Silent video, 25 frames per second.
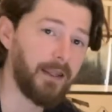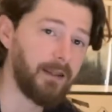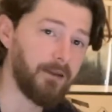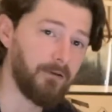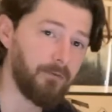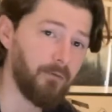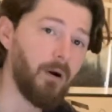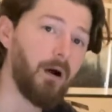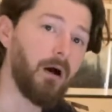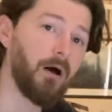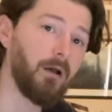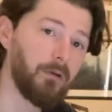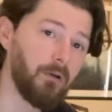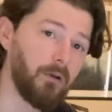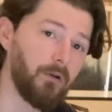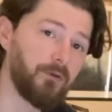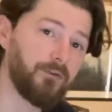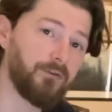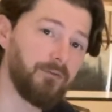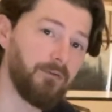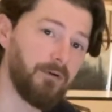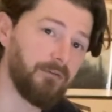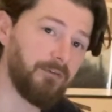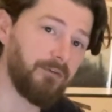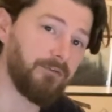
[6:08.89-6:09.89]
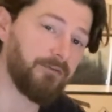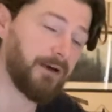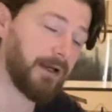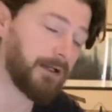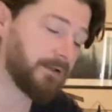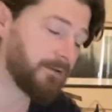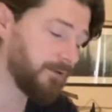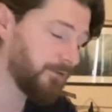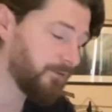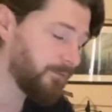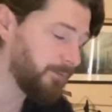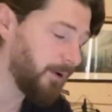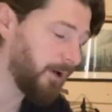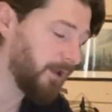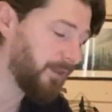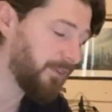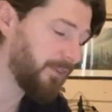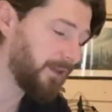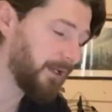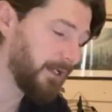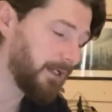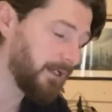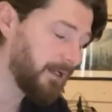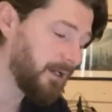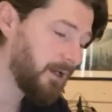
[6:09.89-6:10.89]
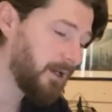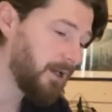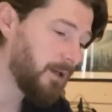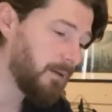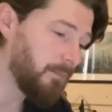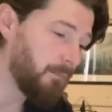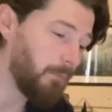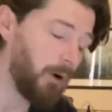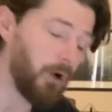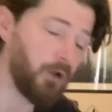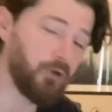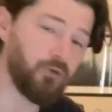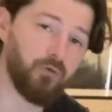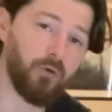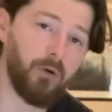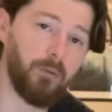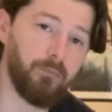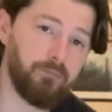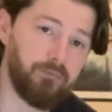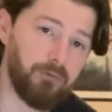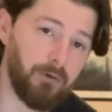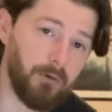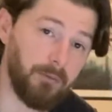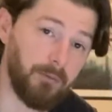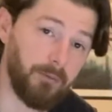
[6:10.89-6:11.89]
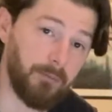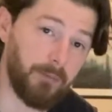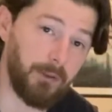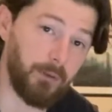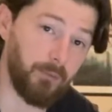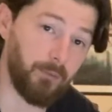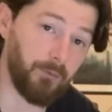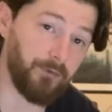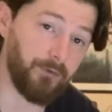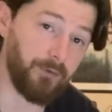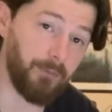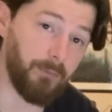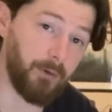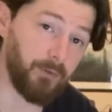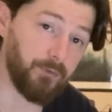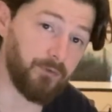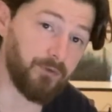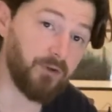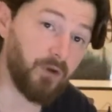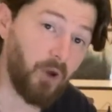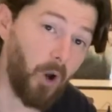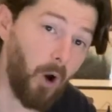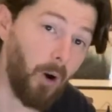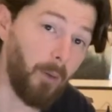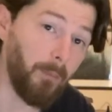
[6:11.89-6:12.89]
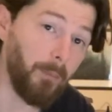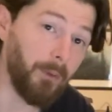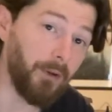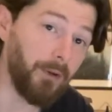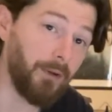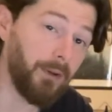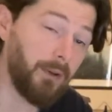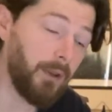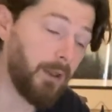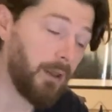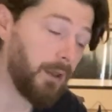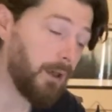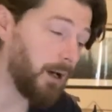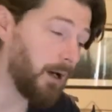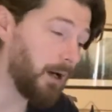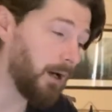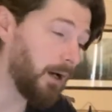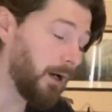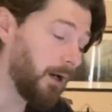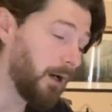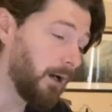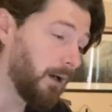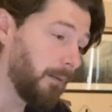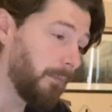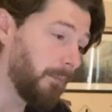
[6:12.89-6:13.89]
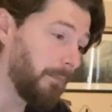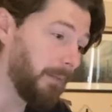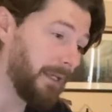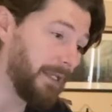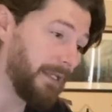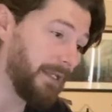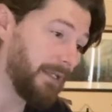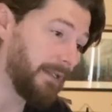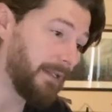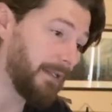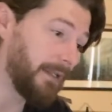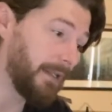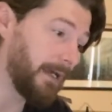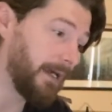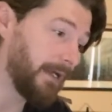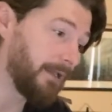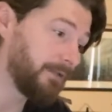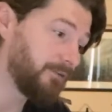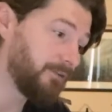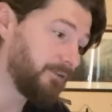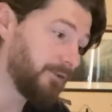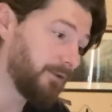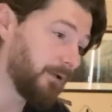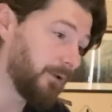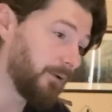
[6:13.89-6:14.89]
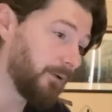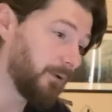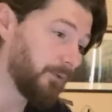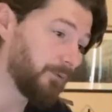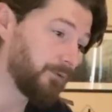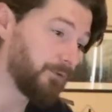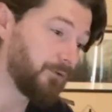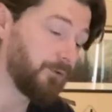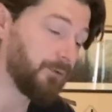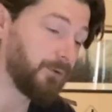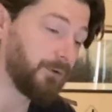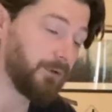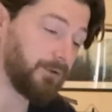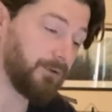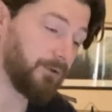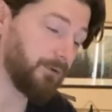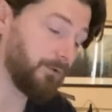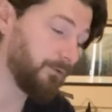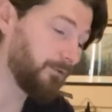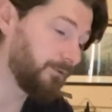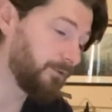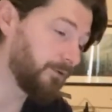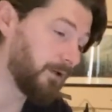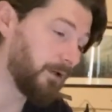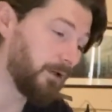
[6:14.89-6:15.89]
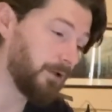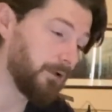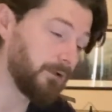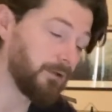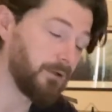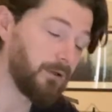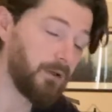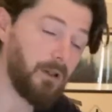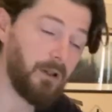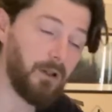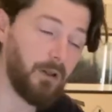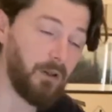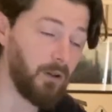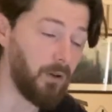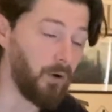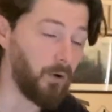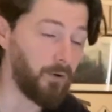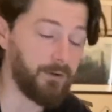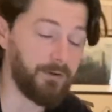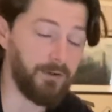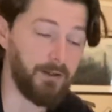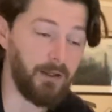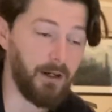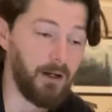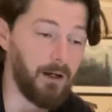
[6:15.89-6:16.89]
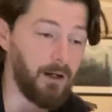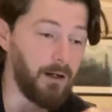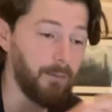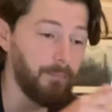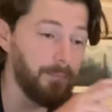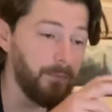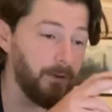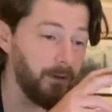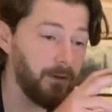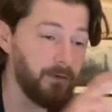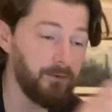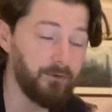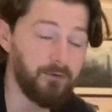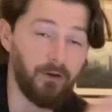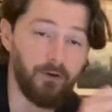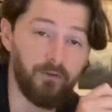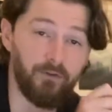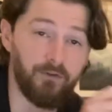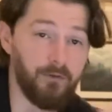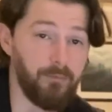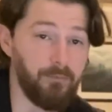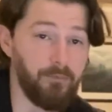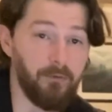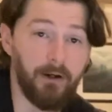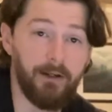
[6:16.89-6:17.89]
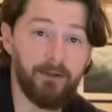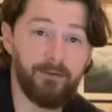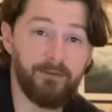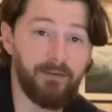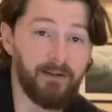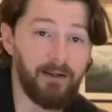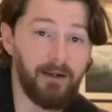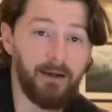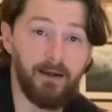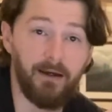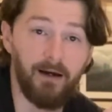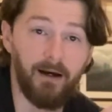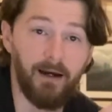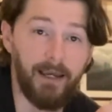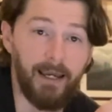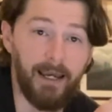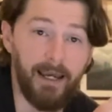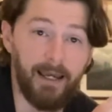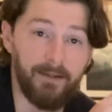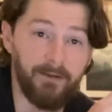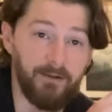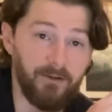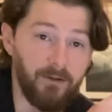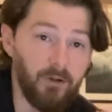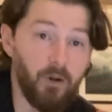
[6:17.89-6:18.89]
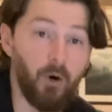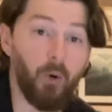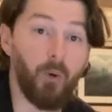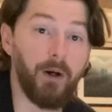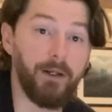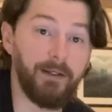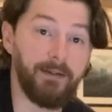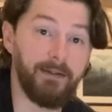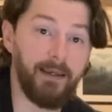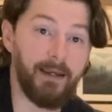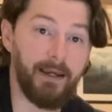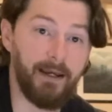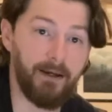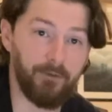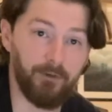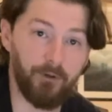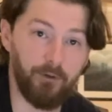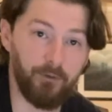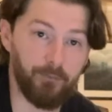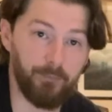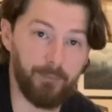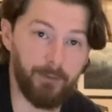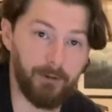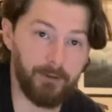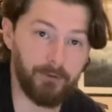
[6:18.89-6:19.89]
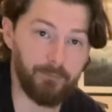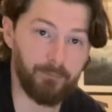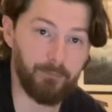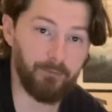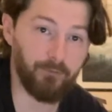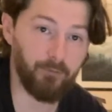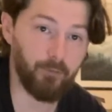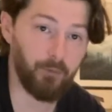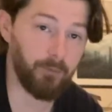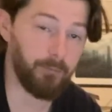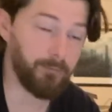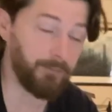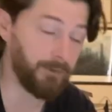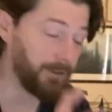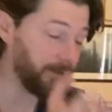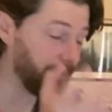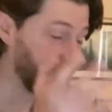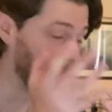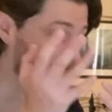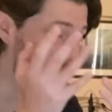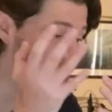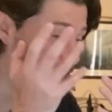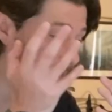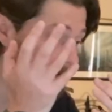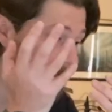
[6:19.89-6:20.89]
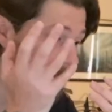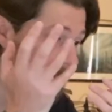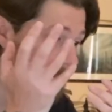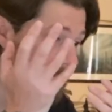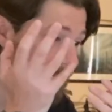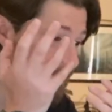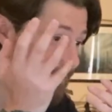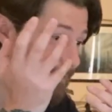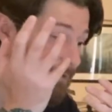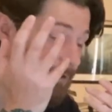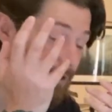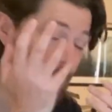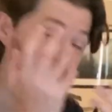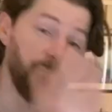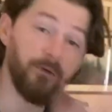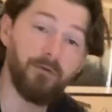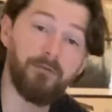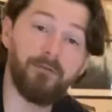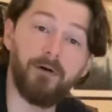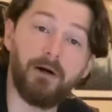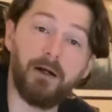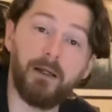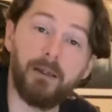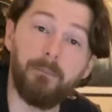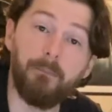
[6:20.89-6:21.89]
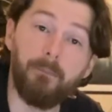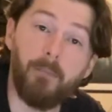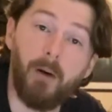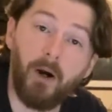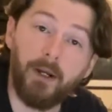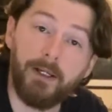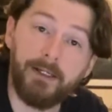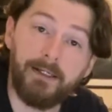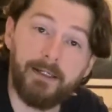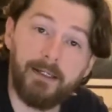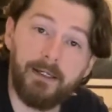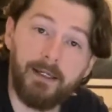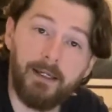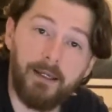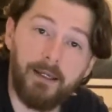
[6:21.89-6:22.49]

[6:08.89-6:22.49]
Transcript: There are lots of other factors, but I think my drop probably was the most common, in that, you know, I was doing a U-turn, locked it up, touched the brakes that I had no idea how those brakes performed because I didn't know the fucking bike.